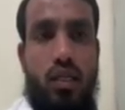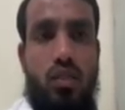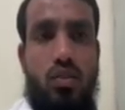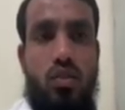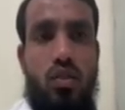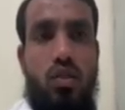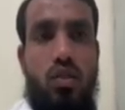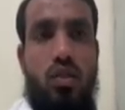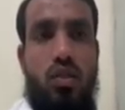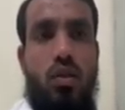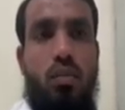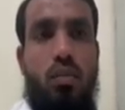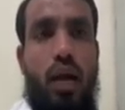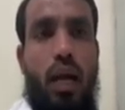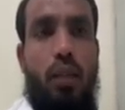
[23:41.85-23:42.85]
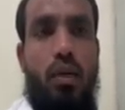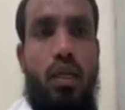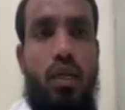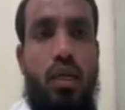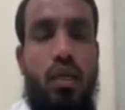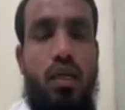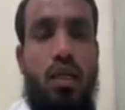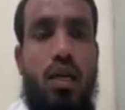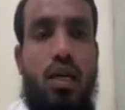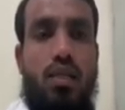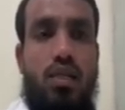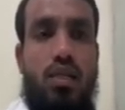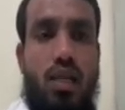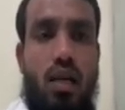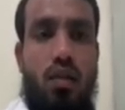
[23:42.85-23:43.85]
So this is the primary
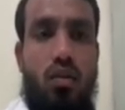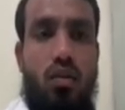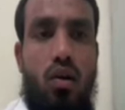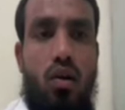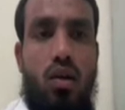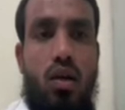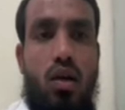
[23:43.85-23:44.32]
cell wall.